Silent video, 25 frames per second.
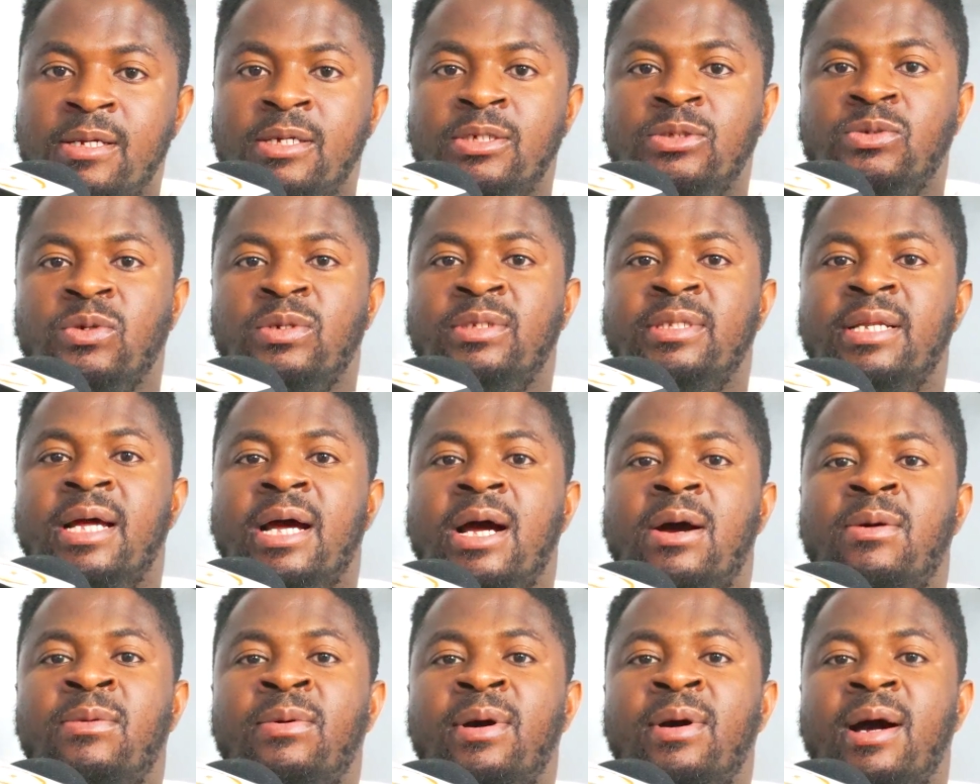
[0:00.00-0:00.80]
So
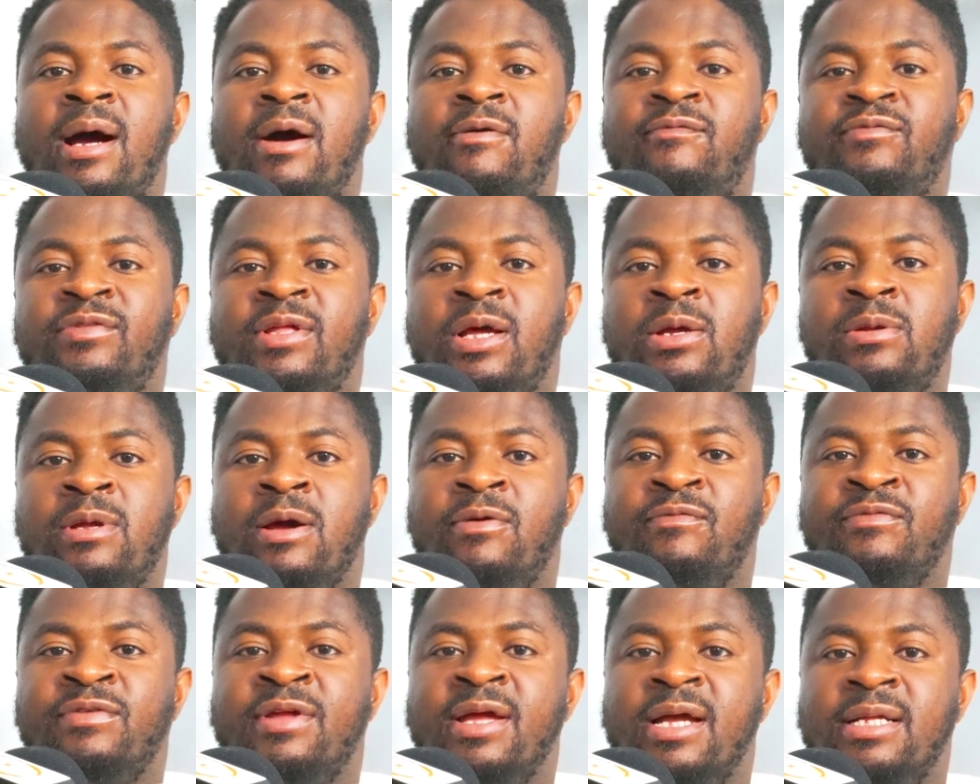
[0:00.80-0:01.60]
now, after you
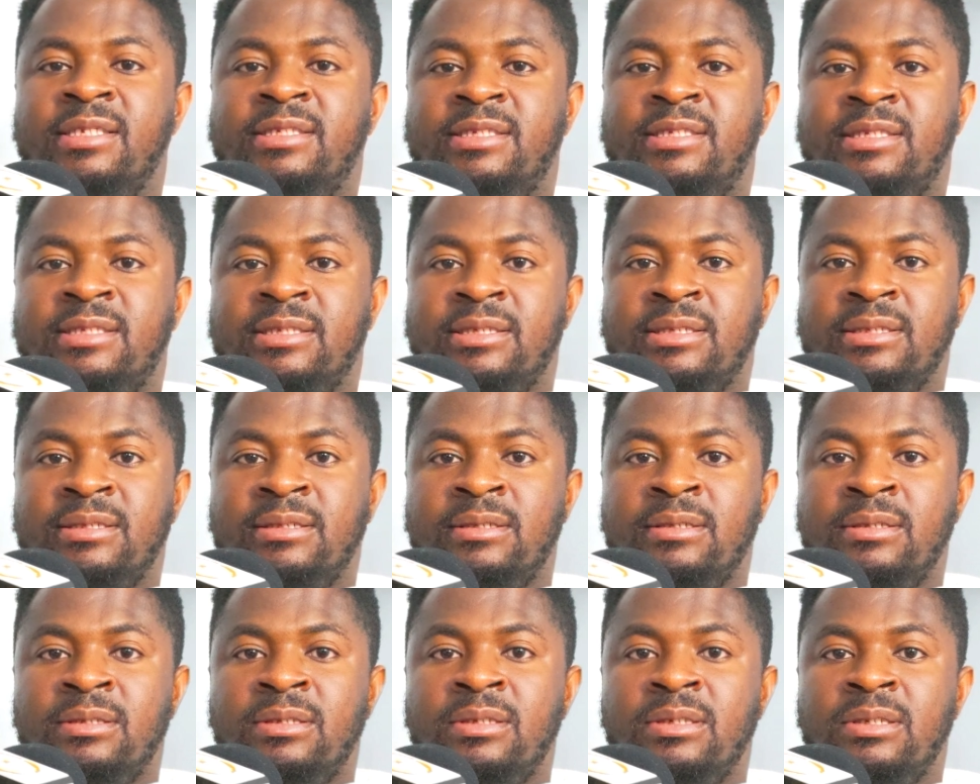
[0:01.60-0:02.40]
have get
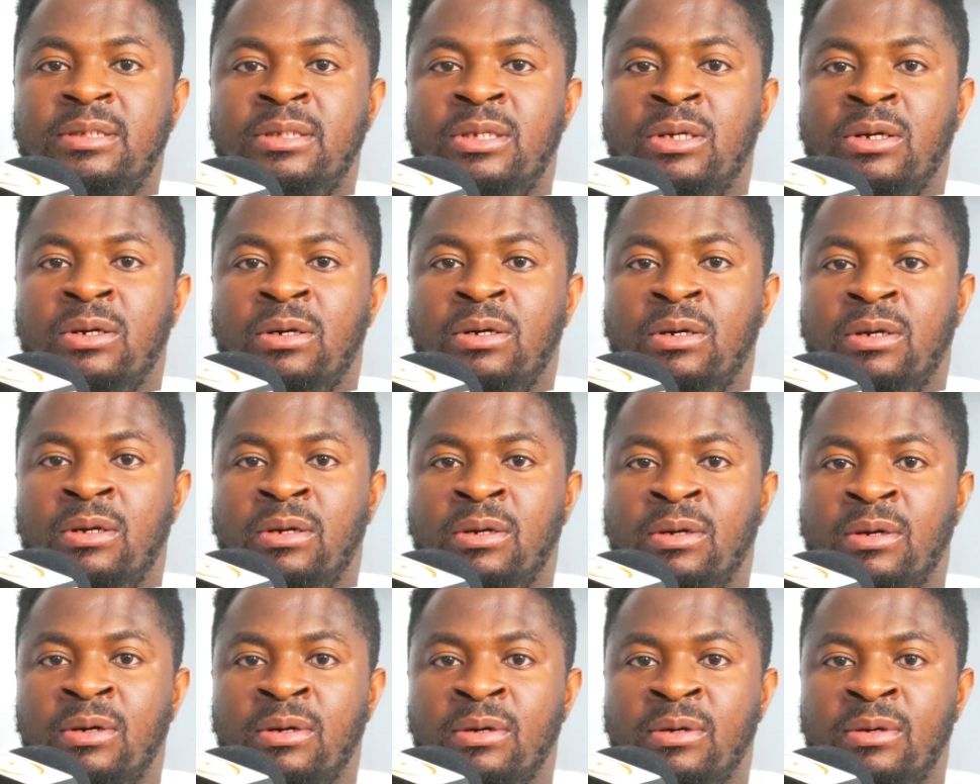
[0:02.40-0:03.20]

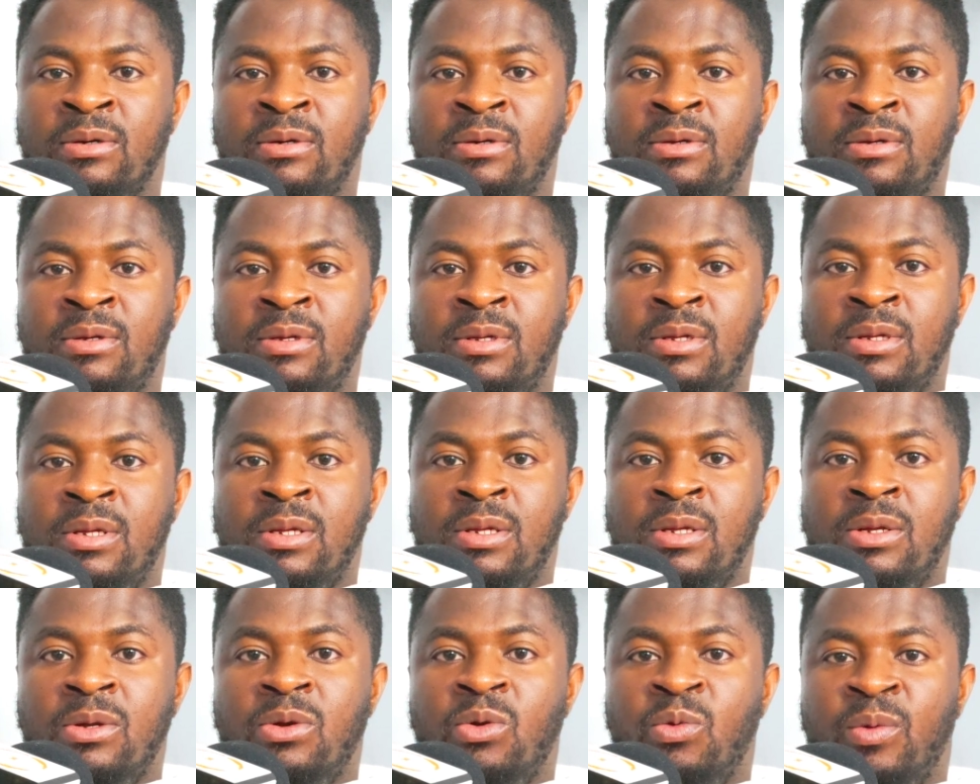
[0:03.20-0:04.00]
your
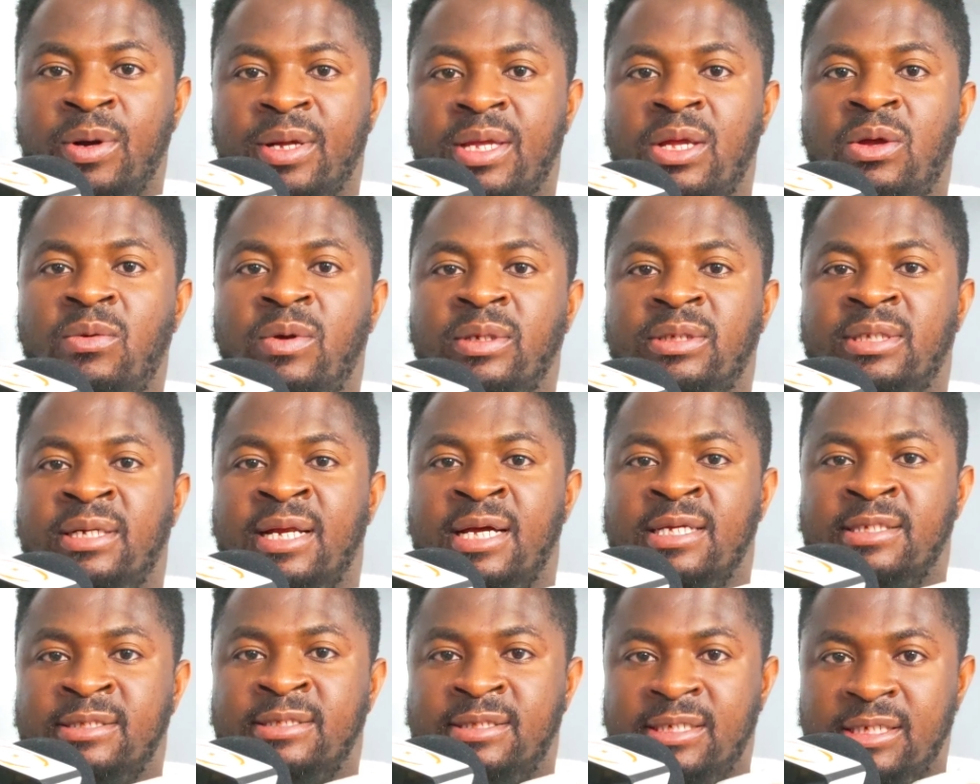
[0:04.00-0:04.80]
working
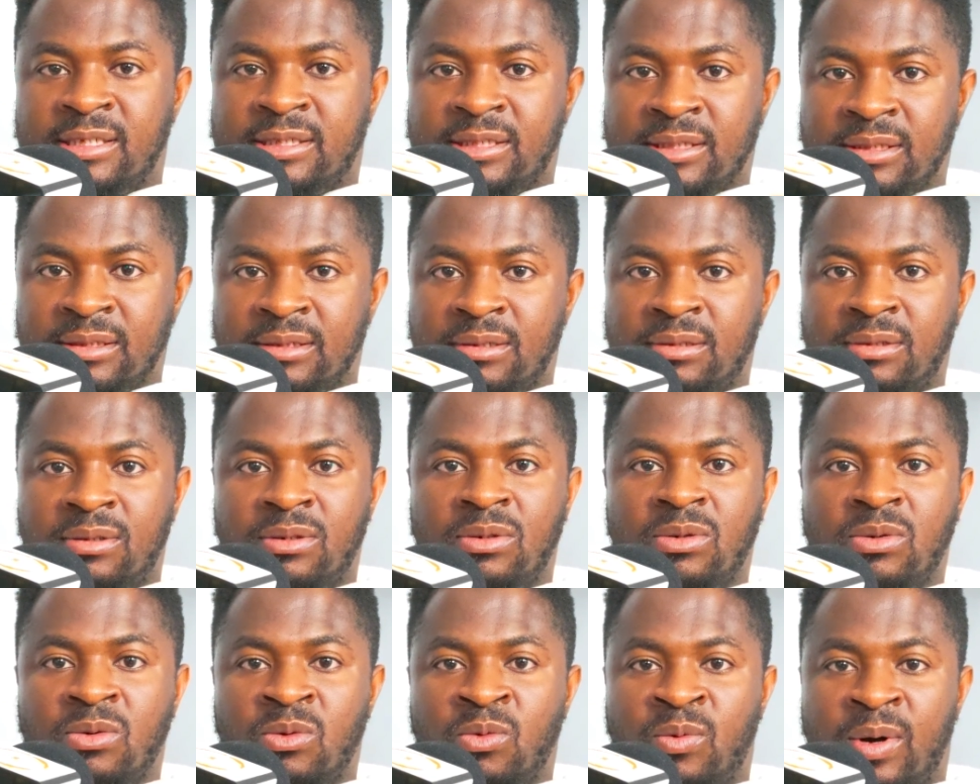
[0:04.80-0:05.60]
authorization,
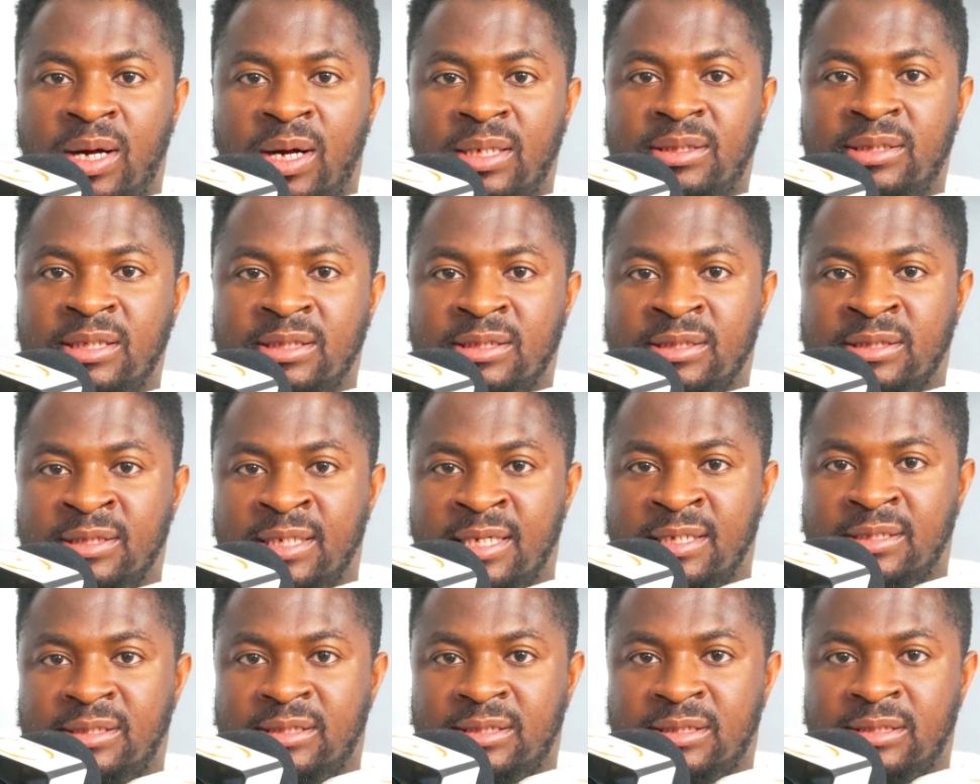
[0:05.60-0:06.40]
what is
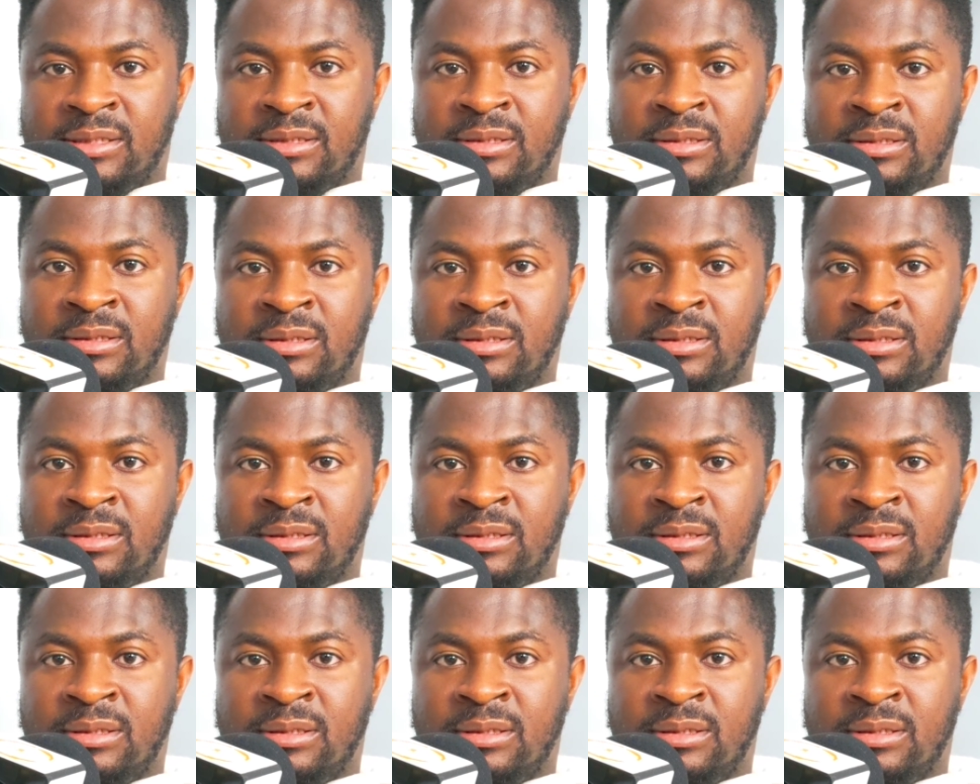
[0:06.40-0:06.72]
next?